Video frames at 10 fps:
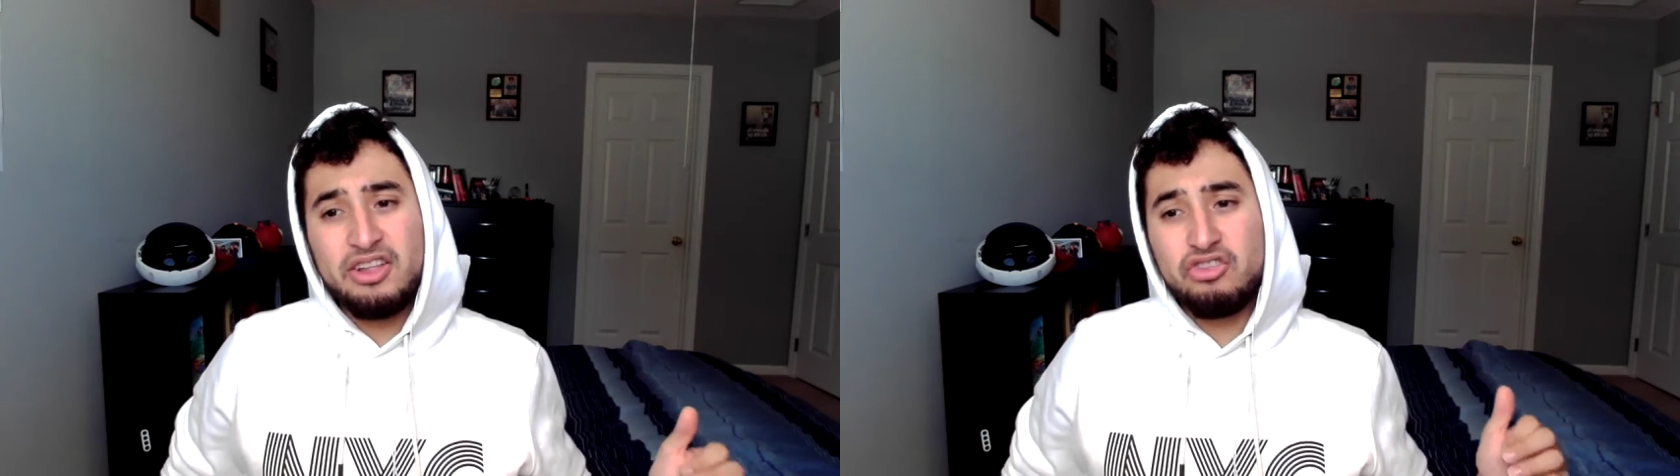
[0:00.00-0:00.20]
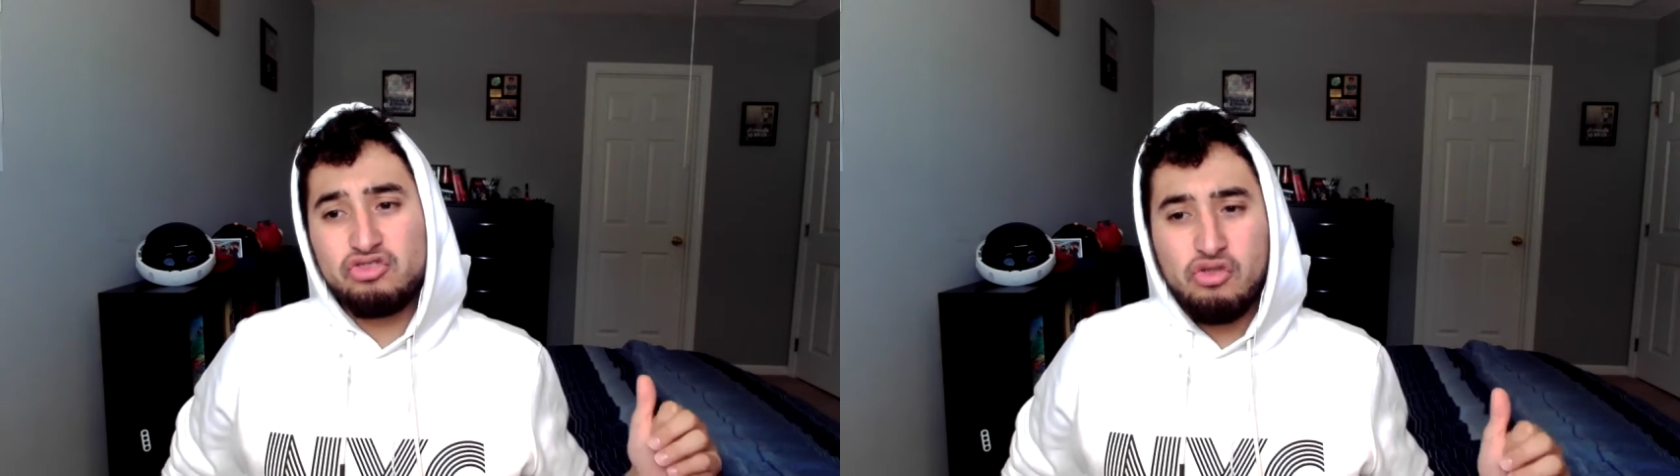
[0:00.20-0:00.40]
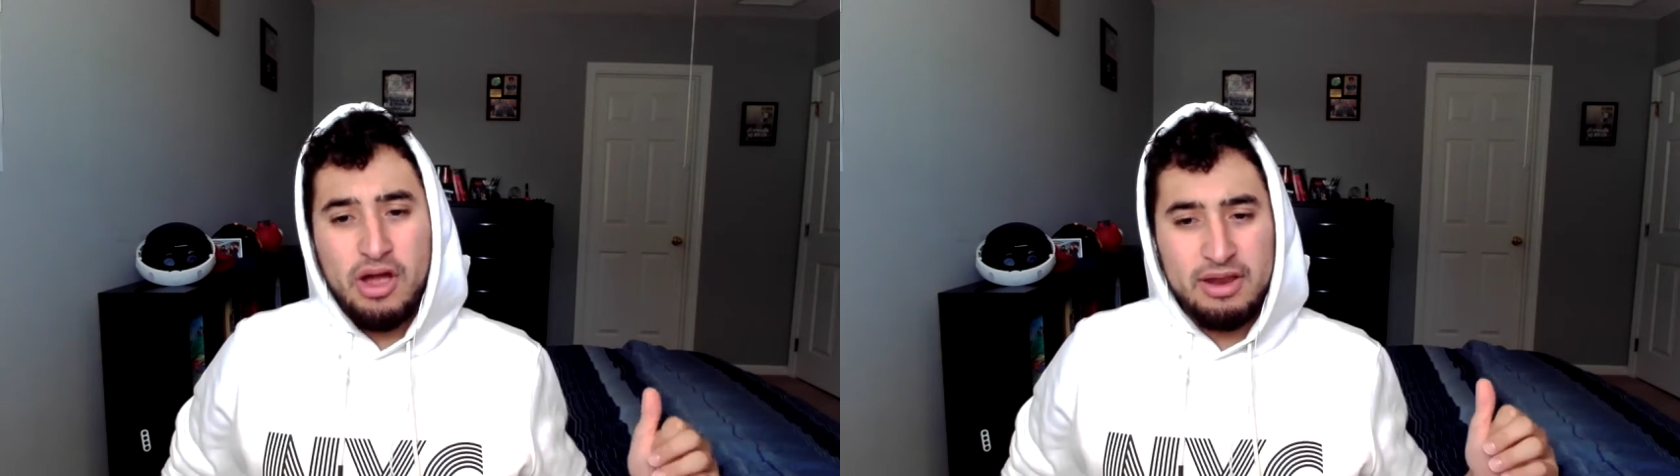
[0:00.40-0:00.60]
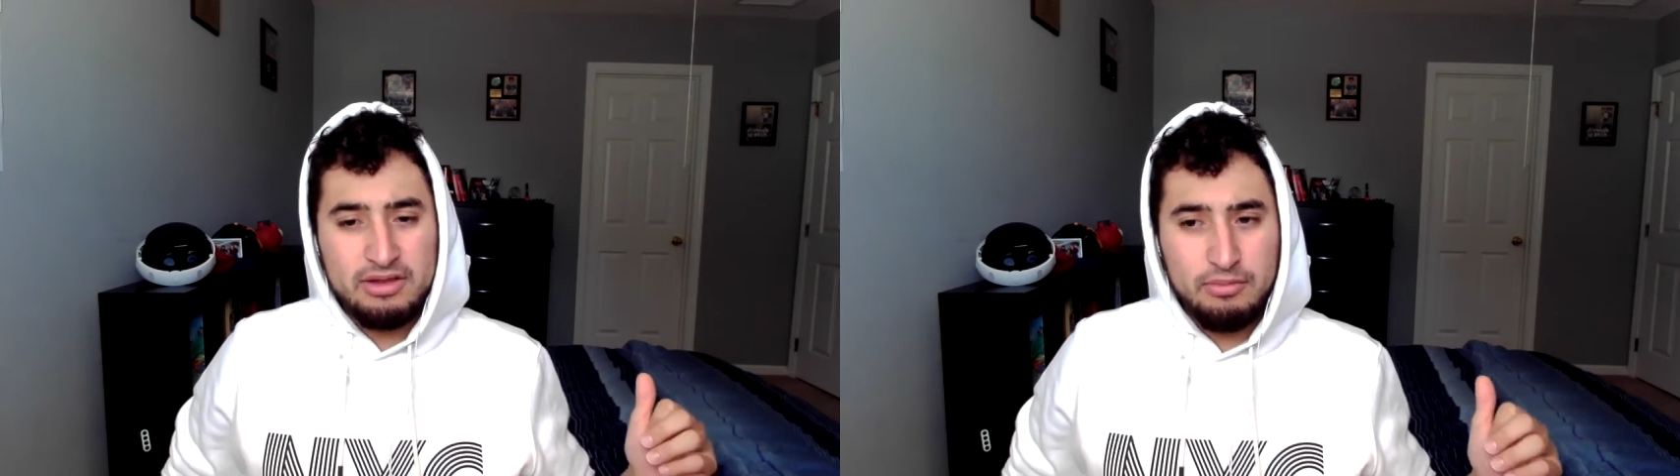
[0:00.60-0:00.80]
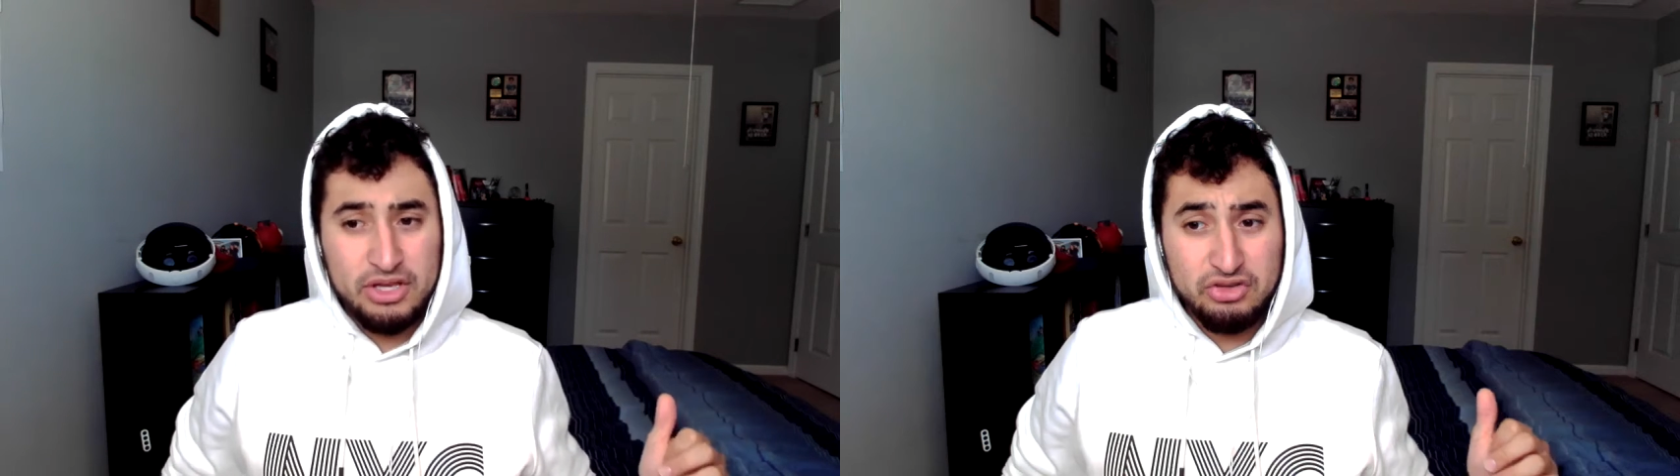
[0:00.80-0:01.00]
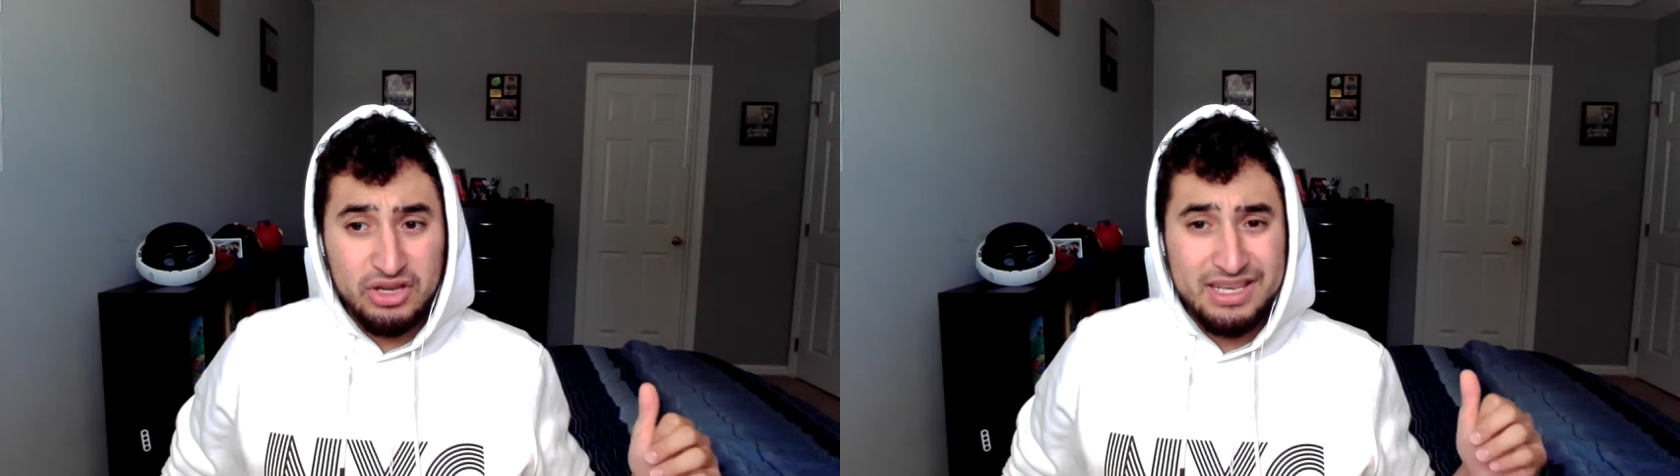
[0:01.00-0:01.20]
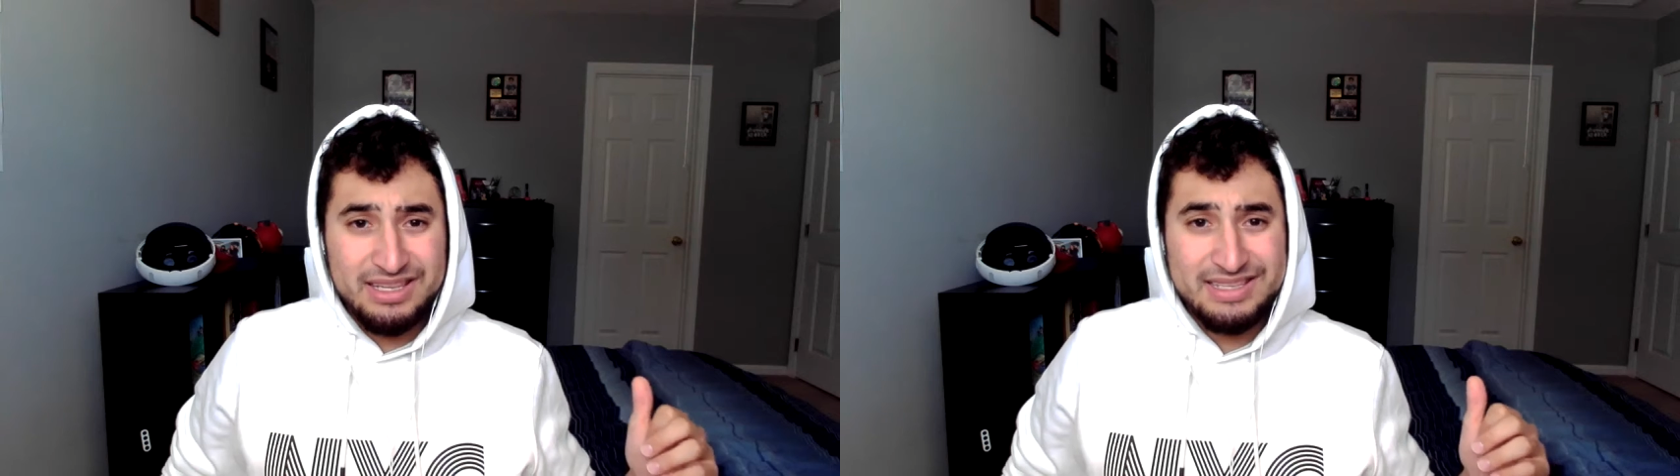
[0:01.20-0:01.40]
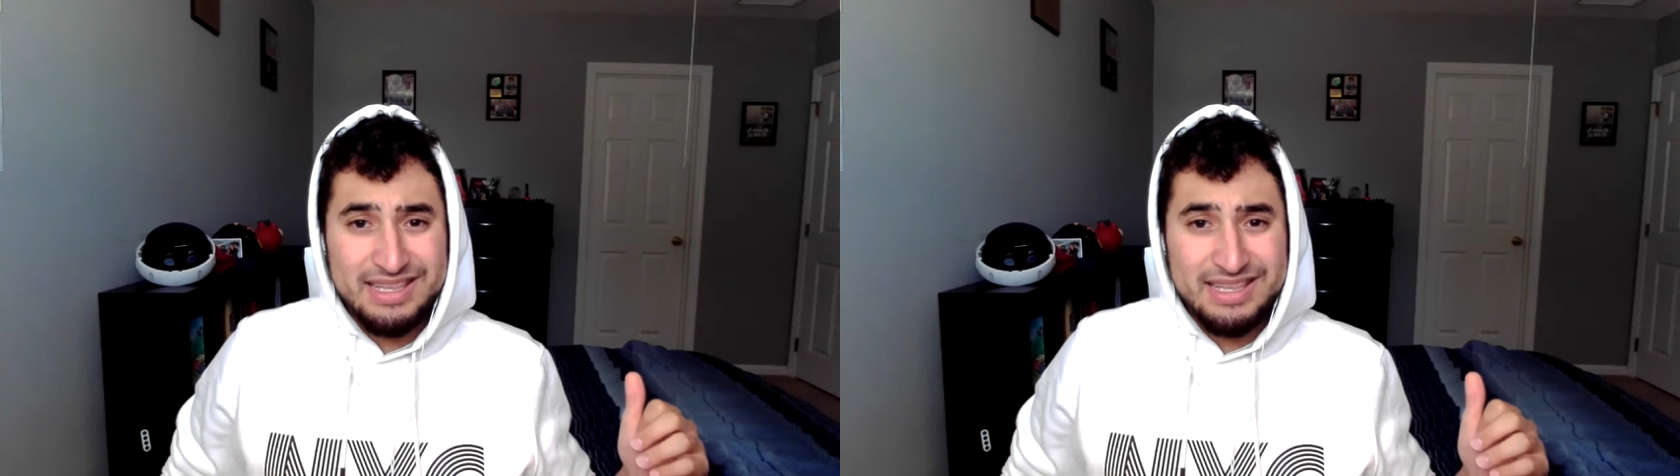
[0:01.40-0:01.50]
and you're trying to make sure he does